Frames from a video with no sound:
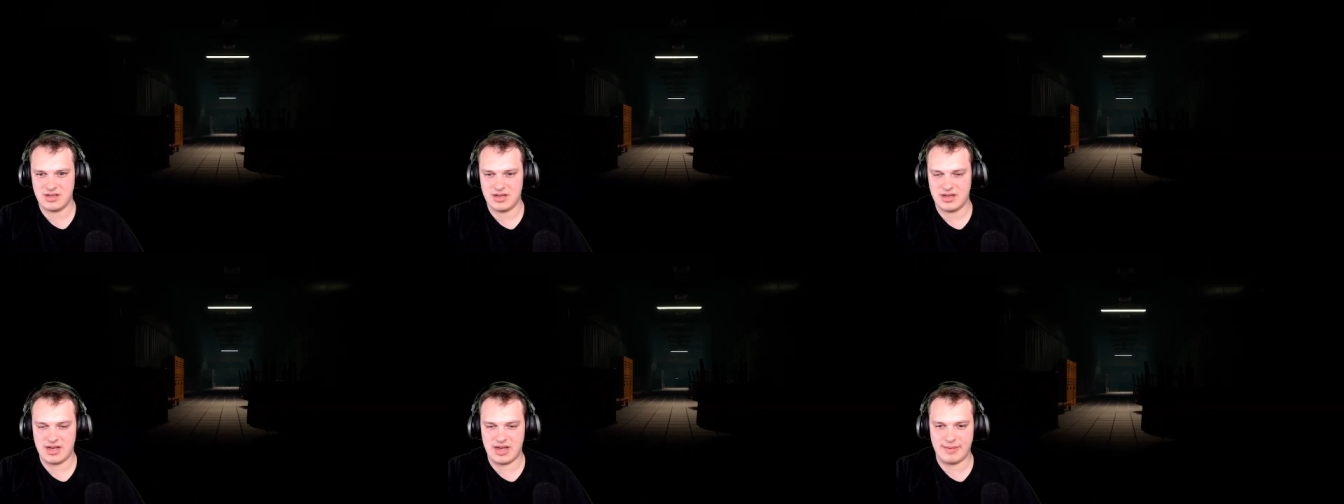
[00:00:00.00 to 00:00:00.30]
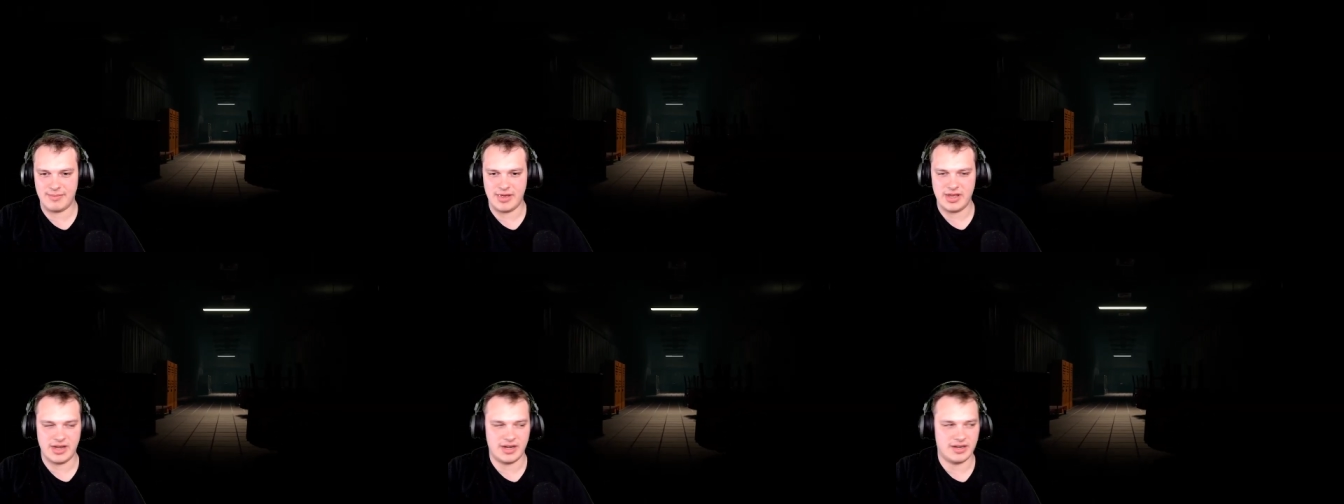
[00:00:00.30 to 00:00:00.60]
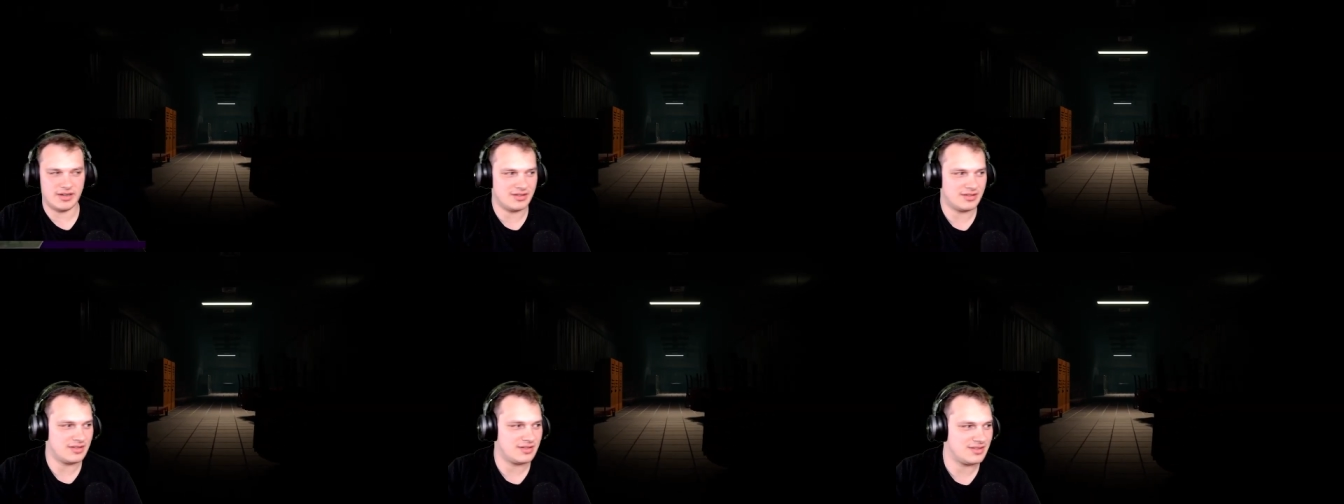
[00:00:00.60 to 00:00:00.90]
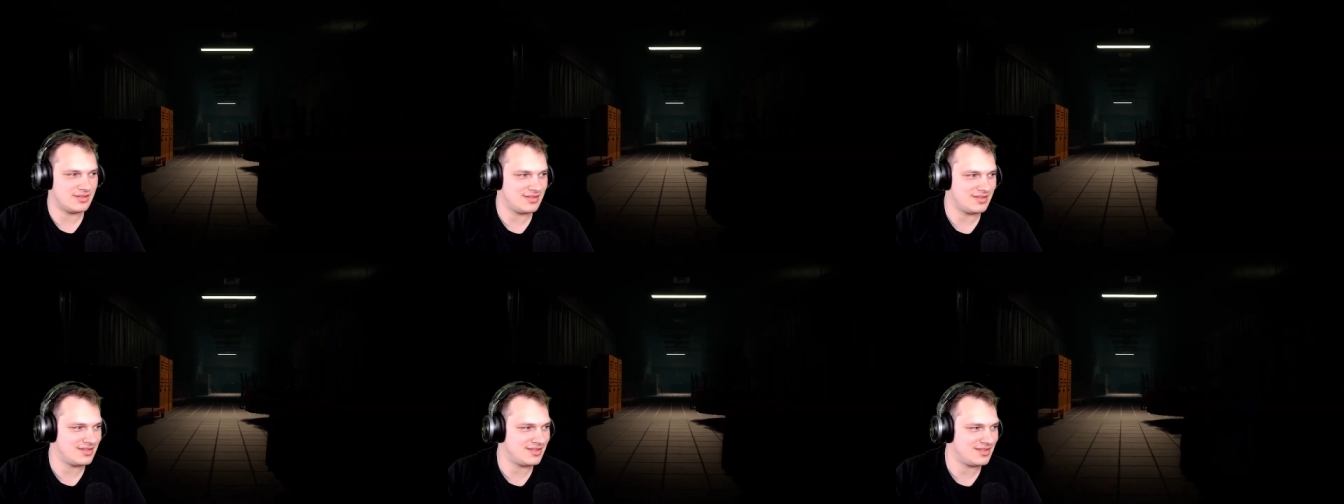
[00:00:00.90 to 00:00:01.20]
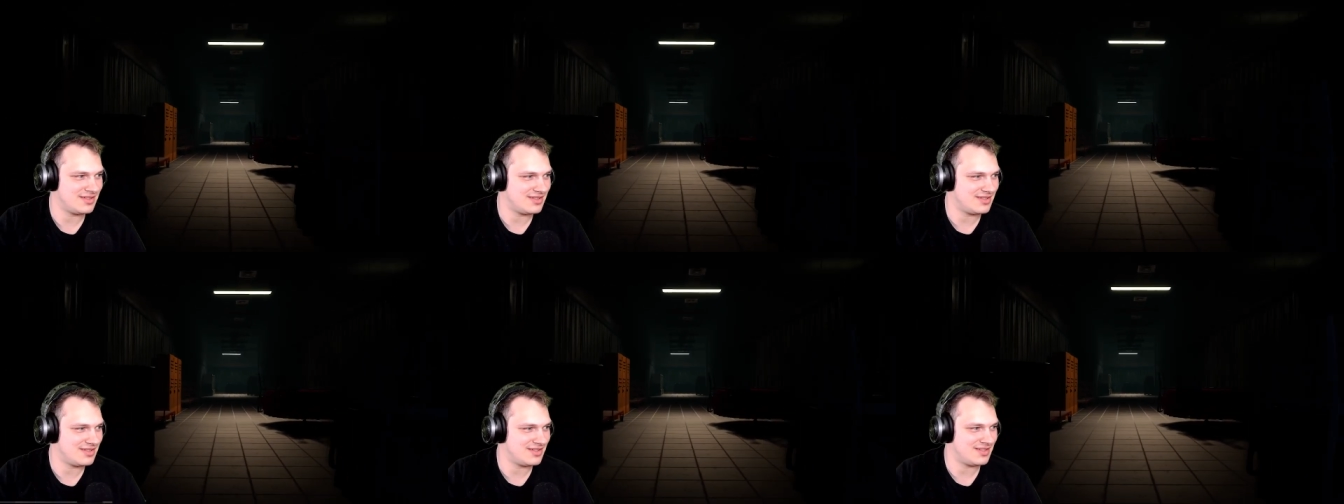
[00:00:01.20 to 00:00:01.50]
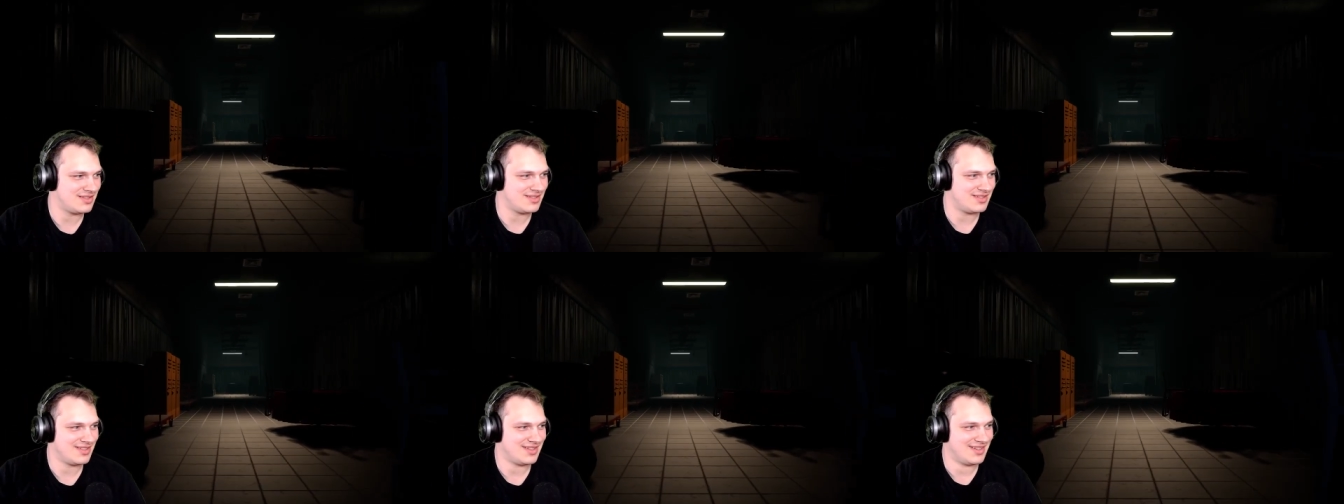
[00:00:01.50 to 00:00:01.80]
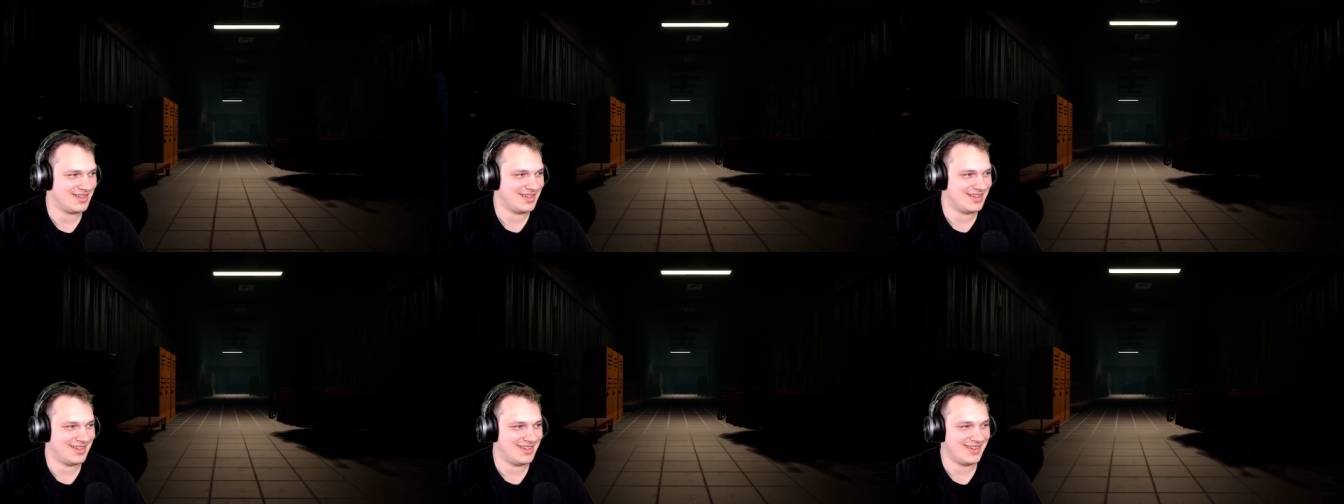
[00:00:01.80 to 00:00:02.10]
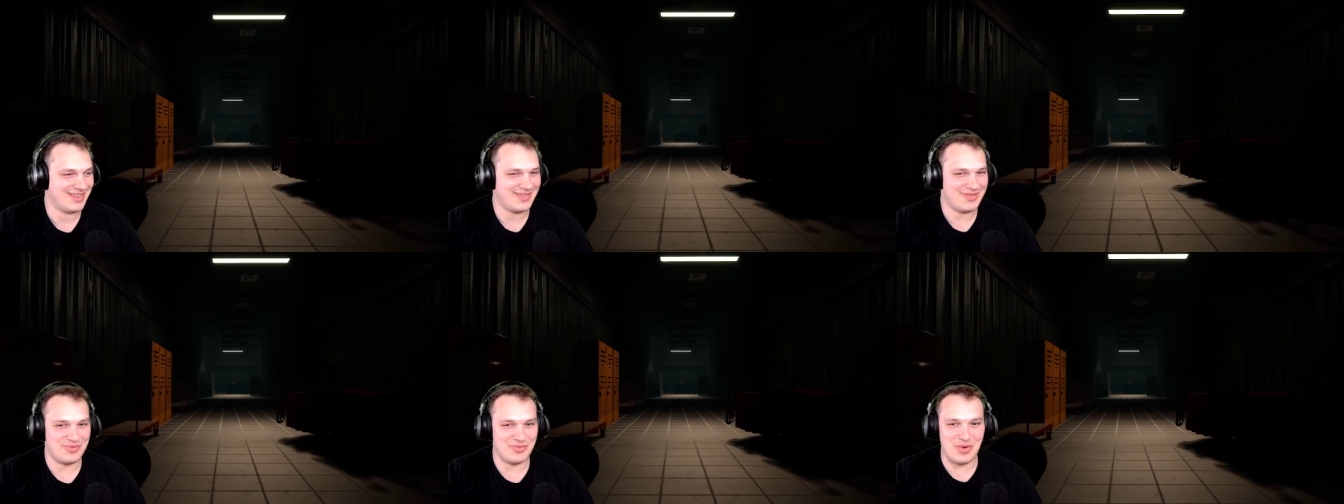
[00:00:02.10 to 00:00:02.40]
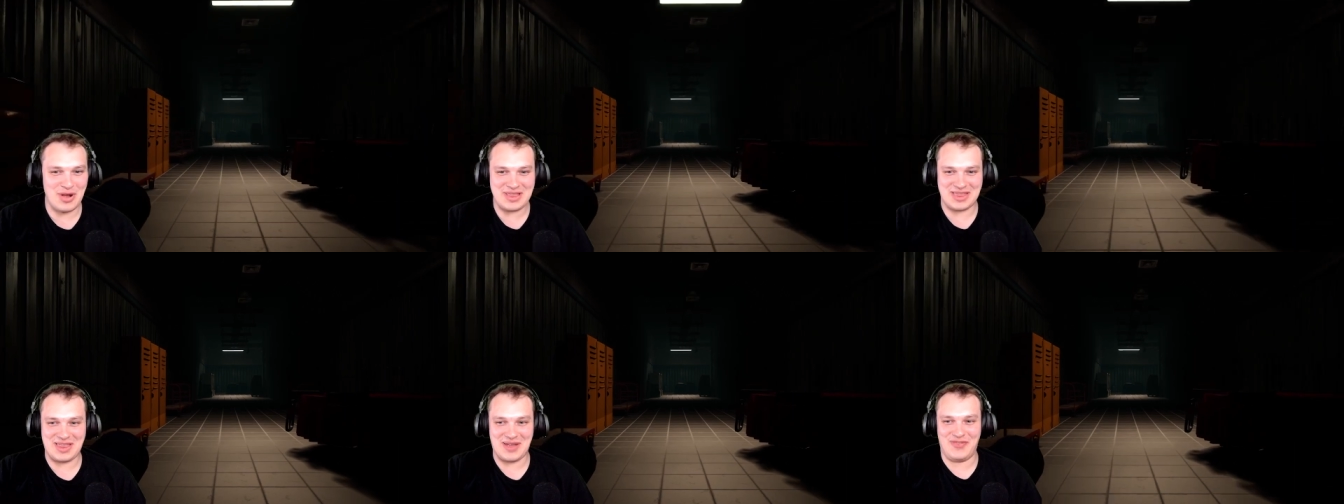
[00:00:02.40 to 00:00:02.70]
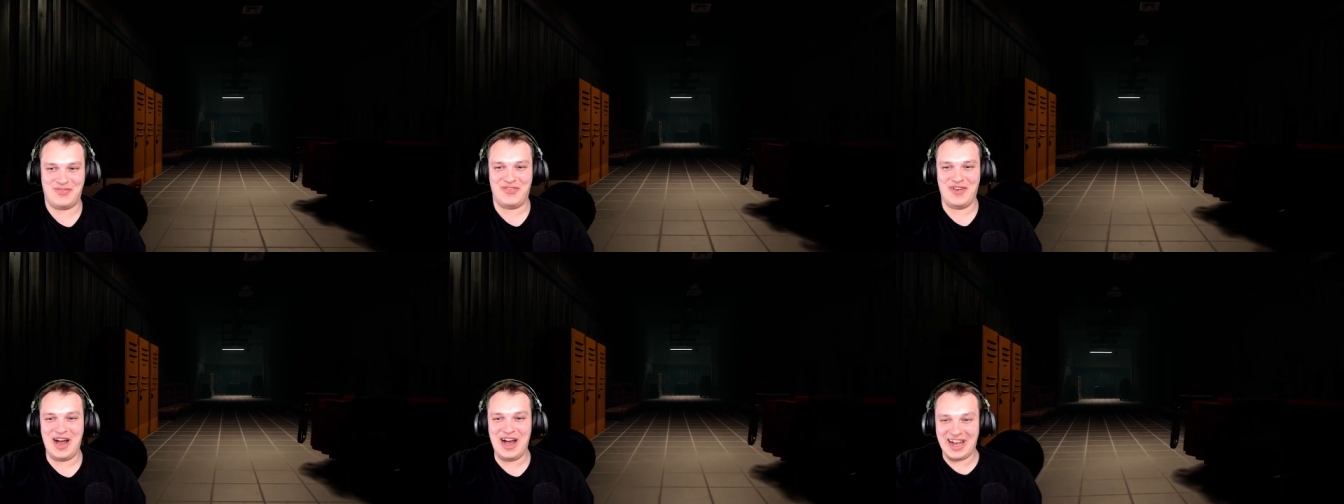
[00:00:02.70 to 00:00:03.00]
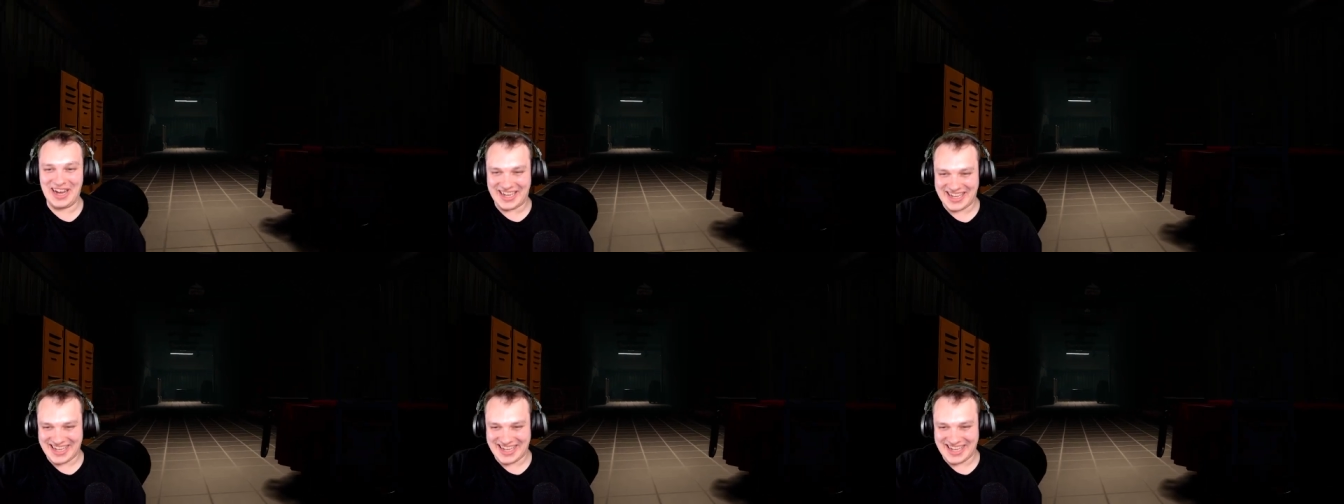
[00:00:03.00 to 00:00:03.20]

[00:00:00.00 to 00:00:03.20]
I Papa Frasbear. What the fuck?